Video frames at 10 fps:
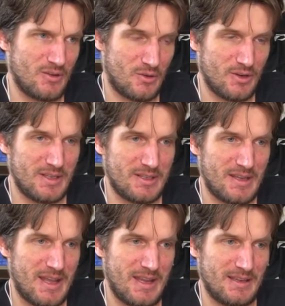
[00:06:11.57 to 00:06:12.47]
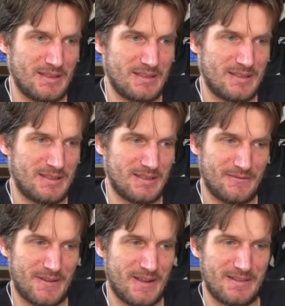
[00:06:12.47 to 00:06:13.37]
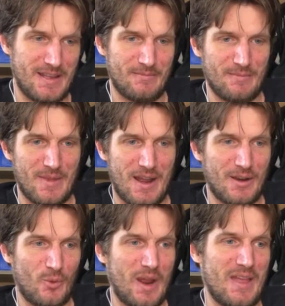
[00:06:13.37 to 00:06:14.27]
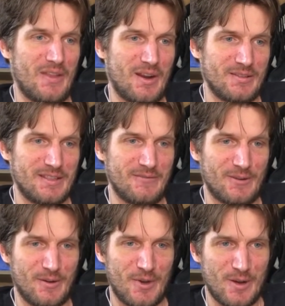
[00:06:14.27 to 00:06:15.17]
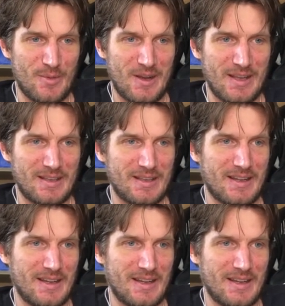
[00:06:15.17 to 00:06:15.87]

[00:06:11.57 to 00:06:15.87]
on it, and I've had them unaware that I was even on a motorbike